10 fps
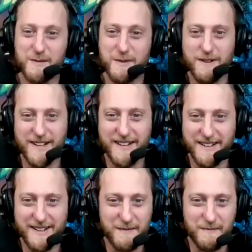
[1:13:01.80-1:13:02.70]
at least we'll
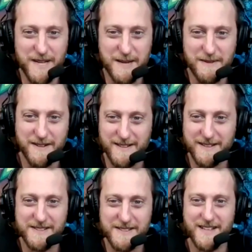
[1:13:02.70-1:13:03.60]
um, be able
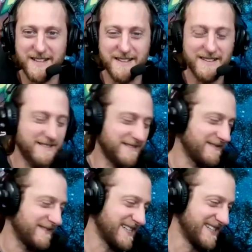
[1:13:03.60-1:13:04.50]
to see it.
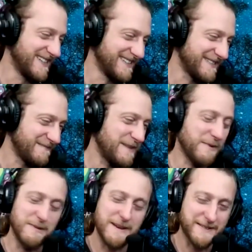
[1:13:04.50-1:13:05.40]

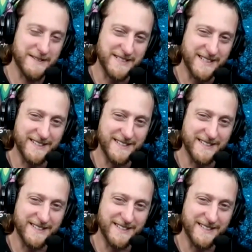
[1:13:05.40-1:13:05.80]
People will be yeah. able